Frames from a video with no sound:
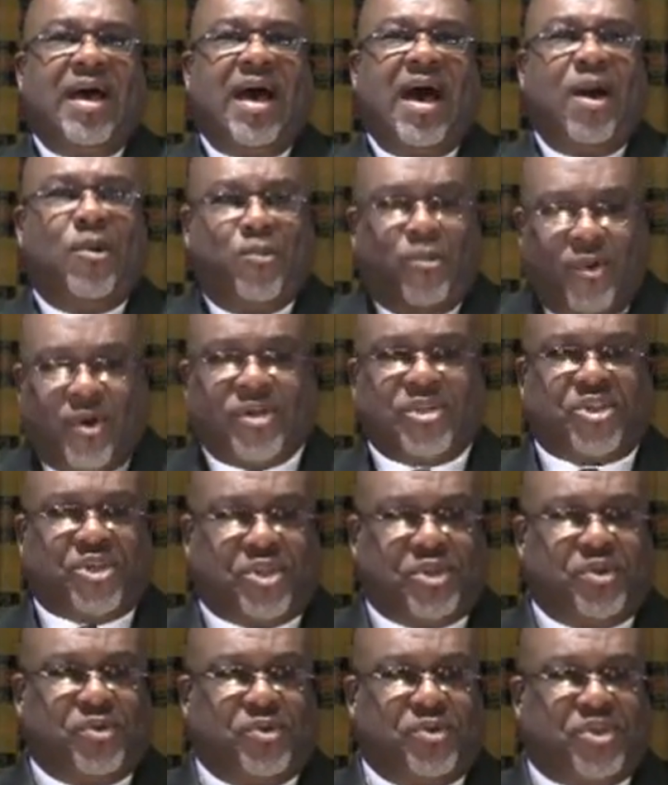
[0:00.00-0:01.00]
I want
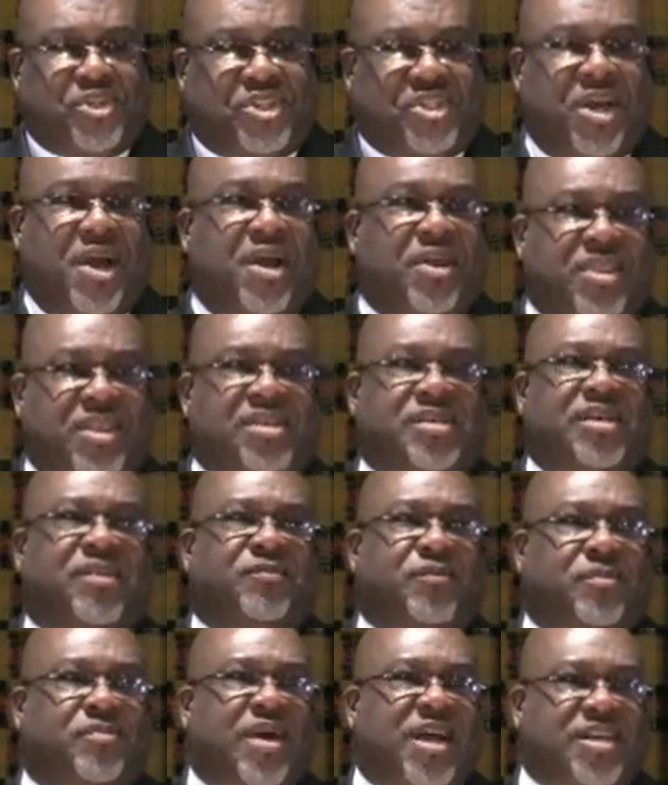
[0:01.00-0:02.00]
to share this
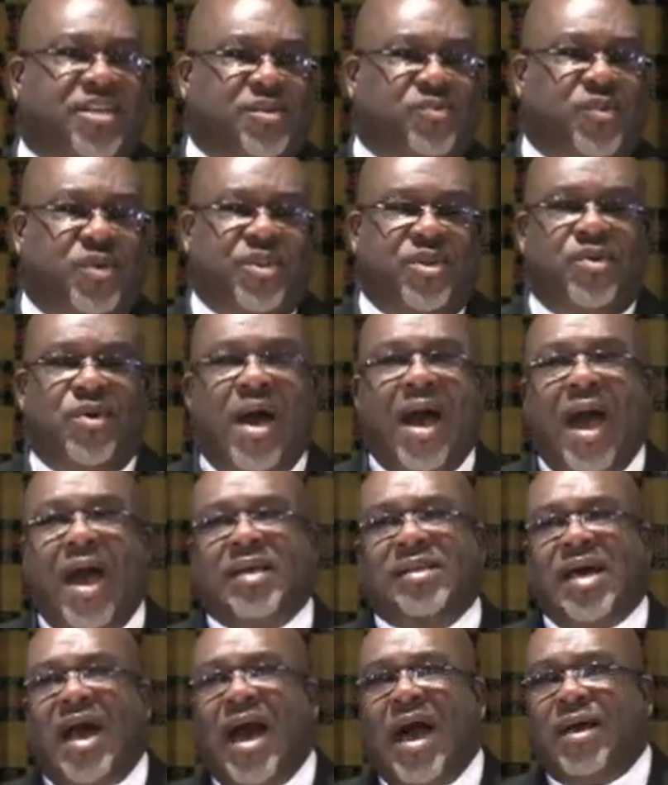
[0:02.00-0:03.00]
information with you.
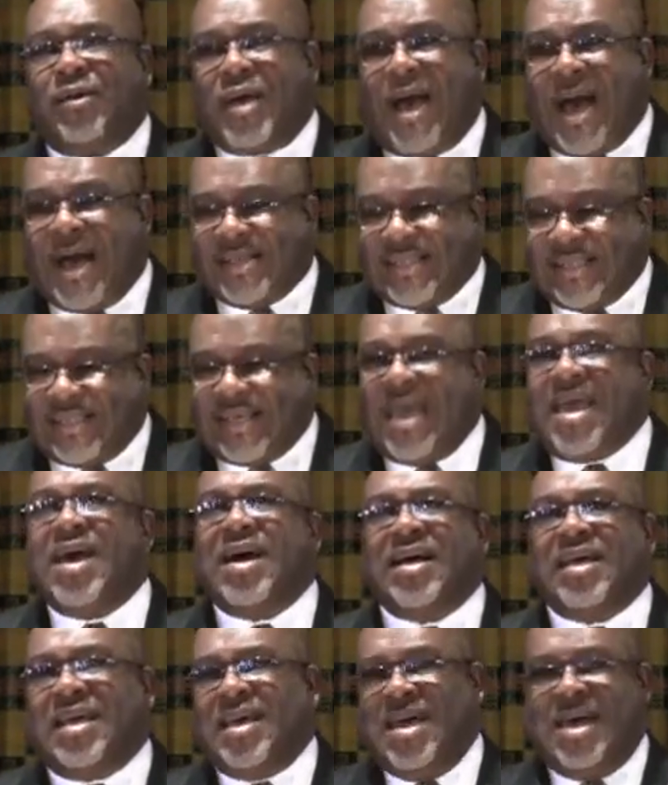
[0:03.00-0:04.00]
I say
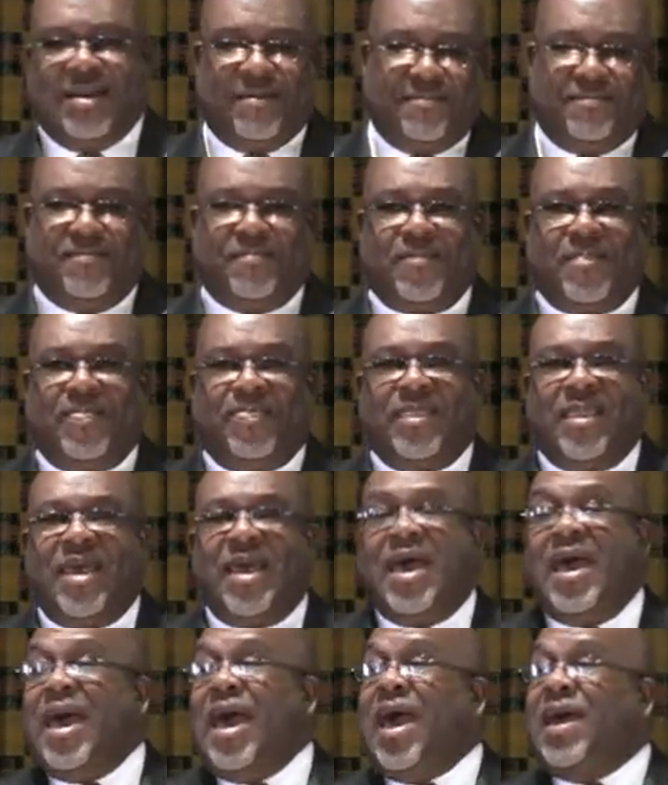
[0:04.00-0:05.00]
again,
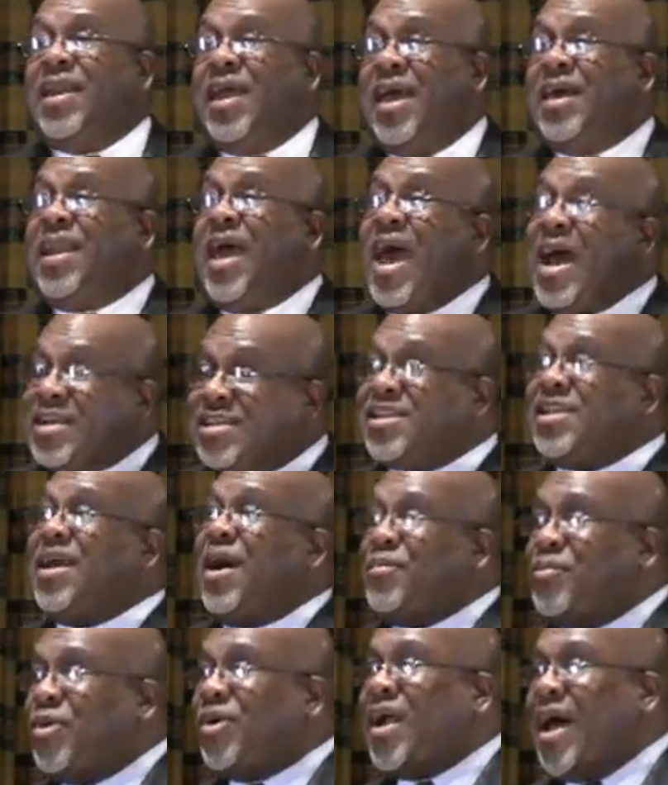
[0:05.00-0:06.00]
and actually
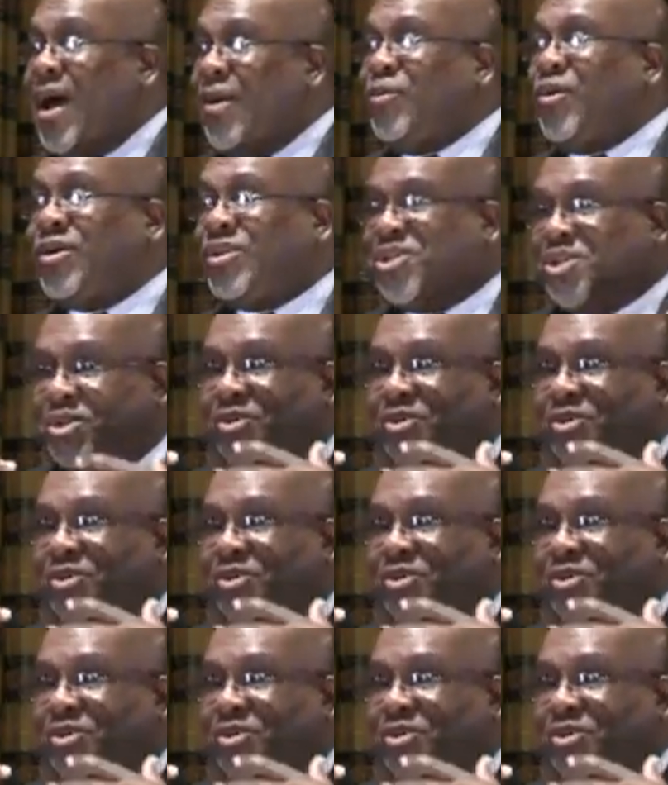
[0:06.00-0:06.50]
I want